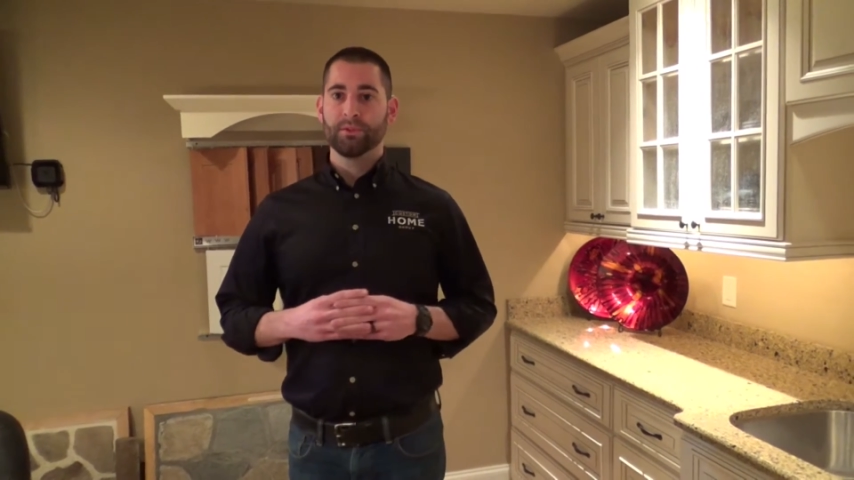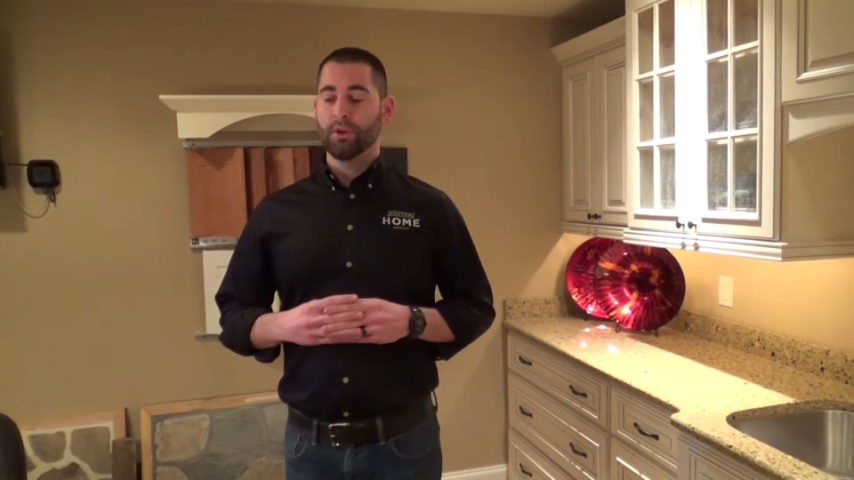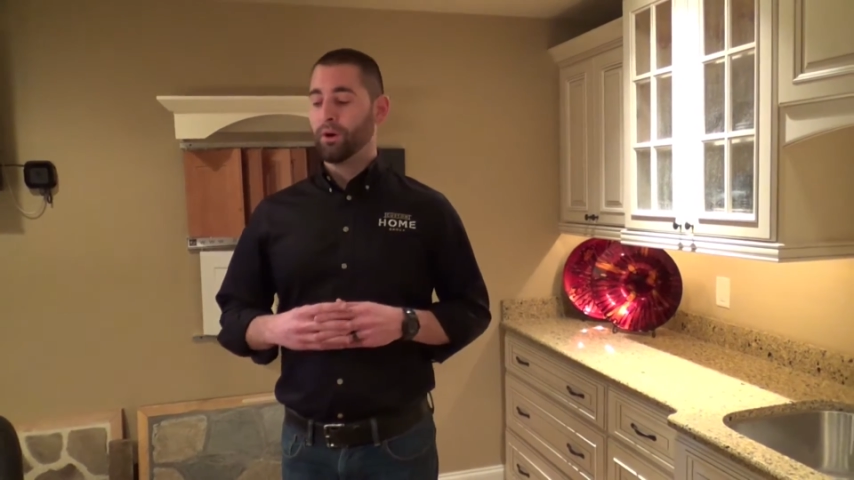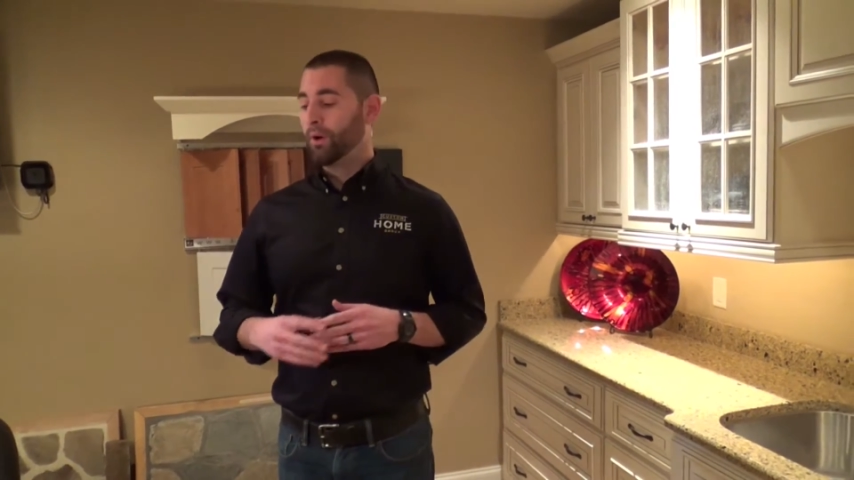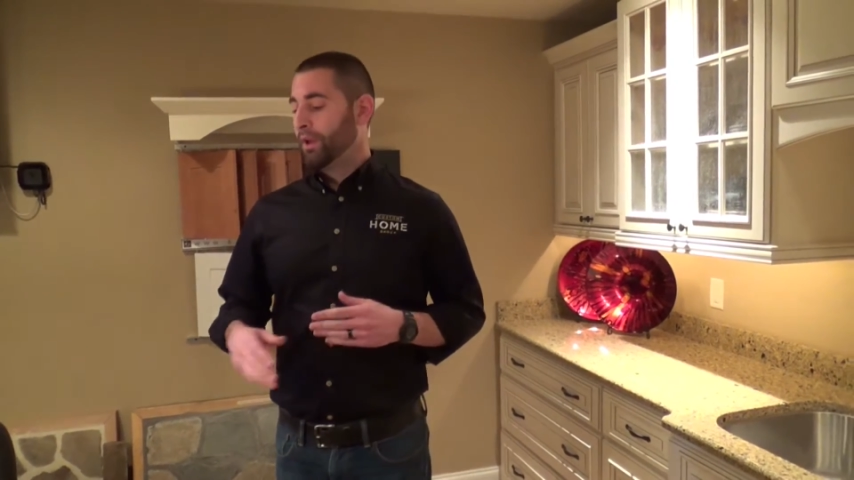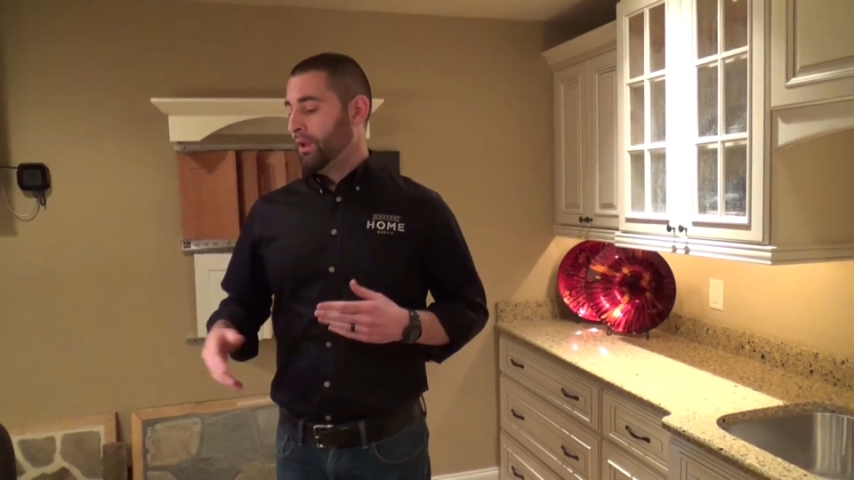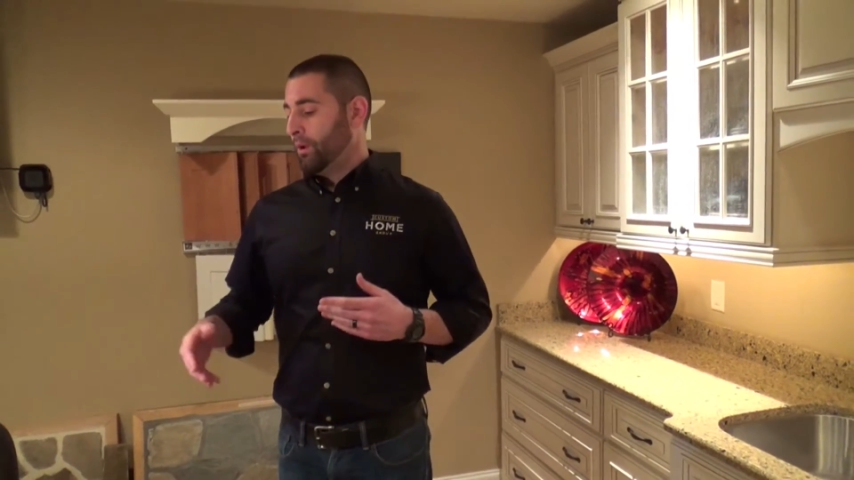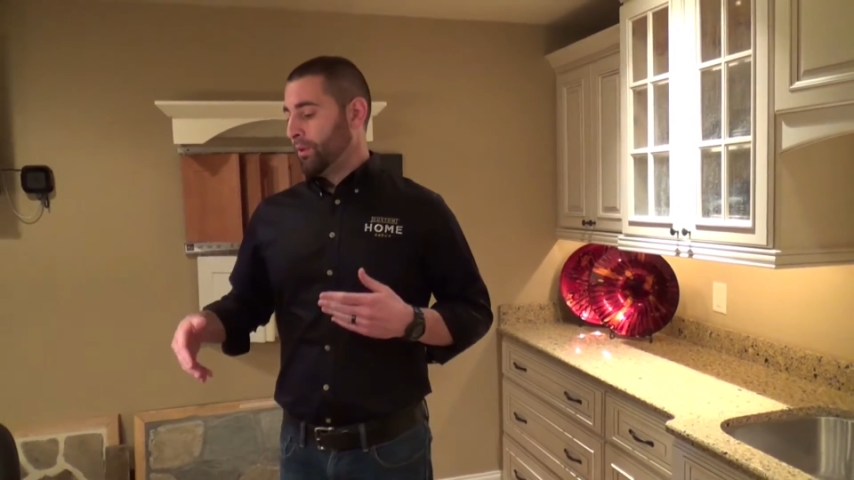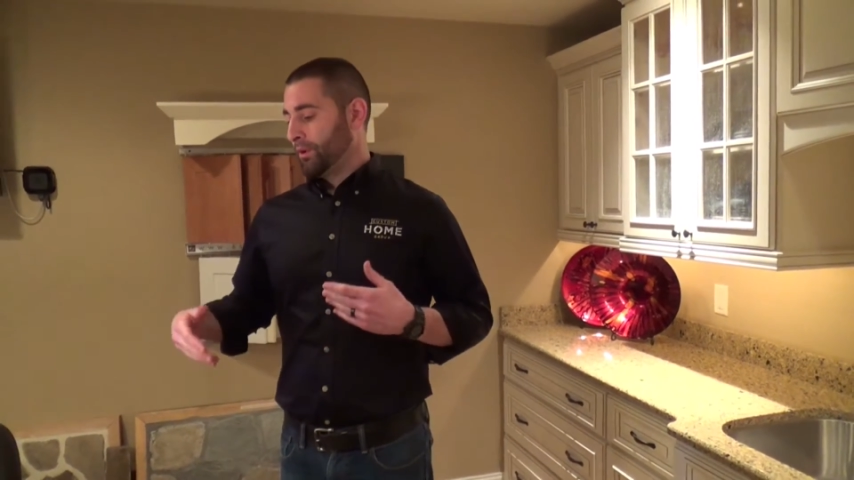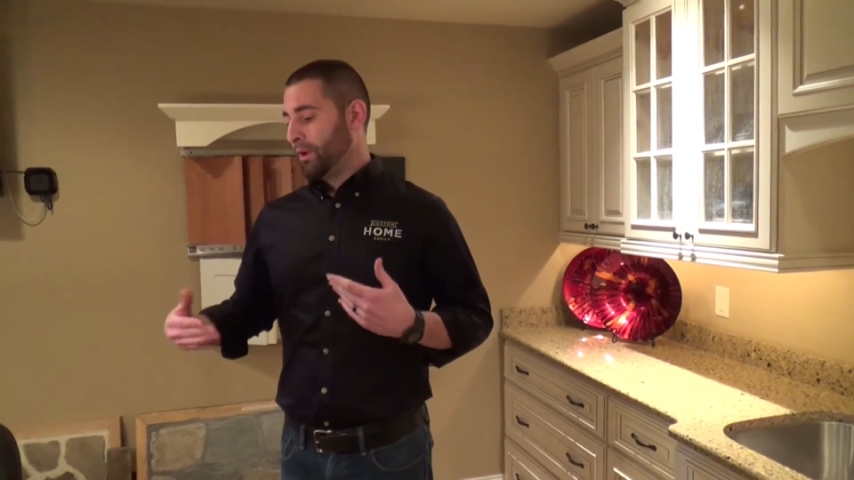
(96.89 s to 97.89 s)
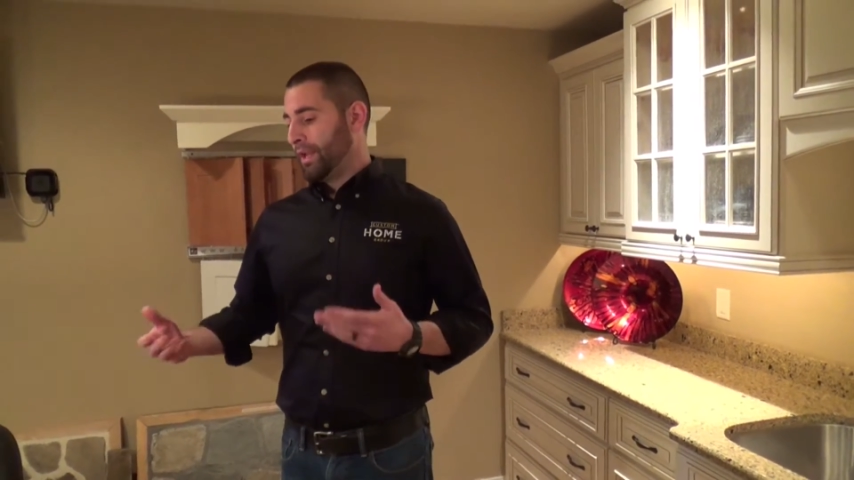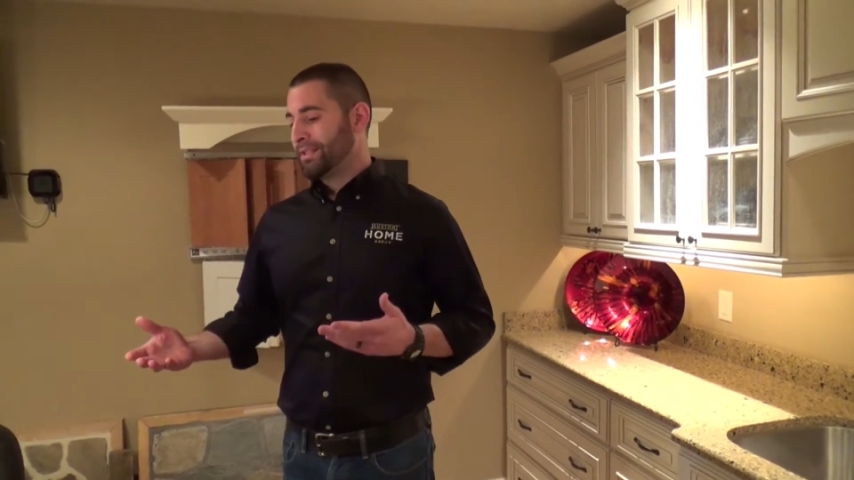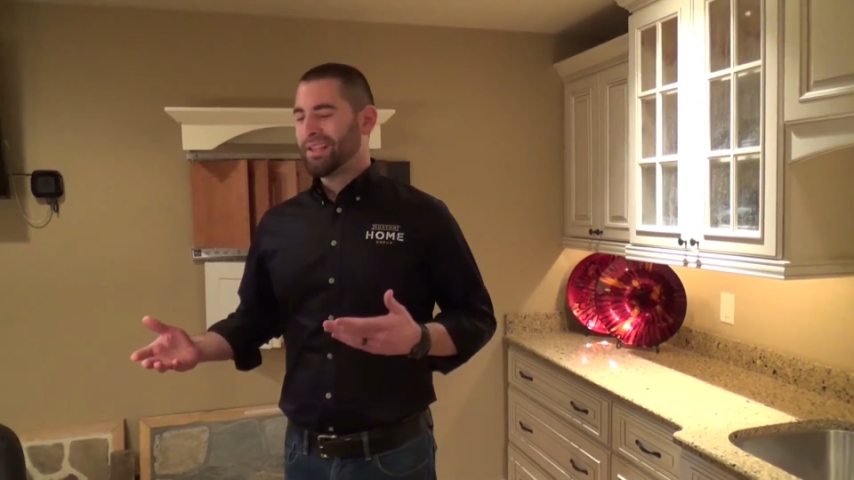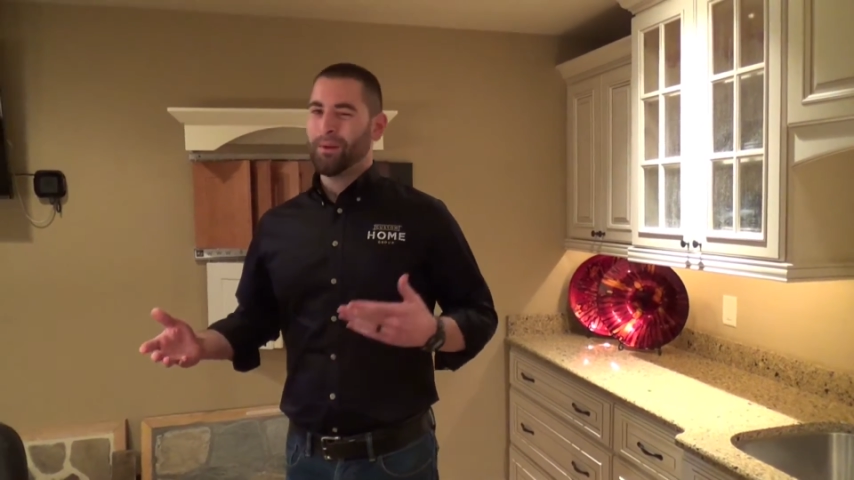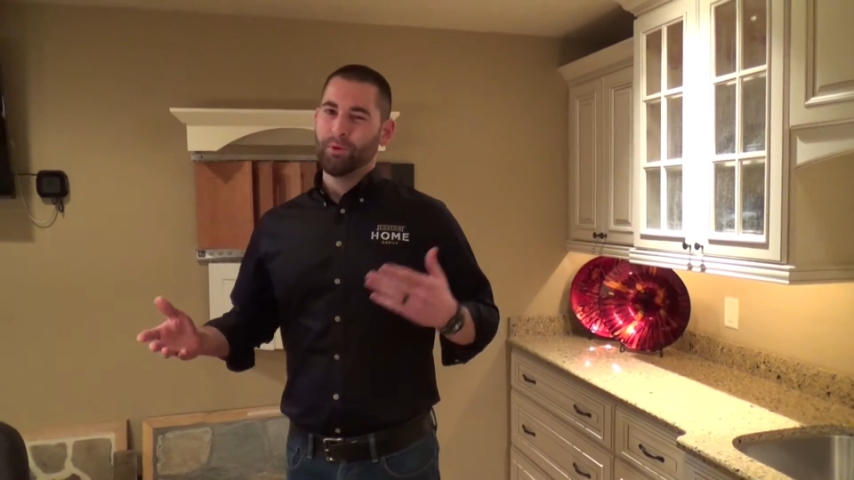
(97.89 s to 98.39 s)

So with a granite slab,